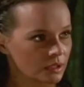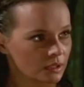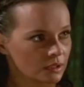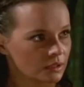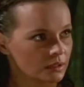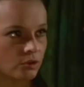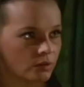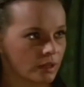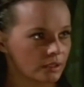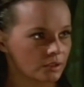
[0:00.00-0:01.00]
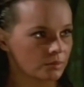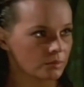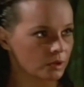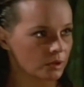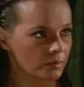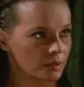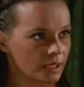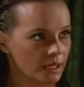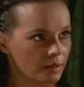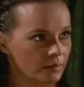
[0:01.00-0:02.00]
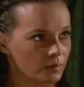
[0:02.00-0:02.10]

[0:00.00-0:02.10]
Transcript: that I will turn my face on the other side.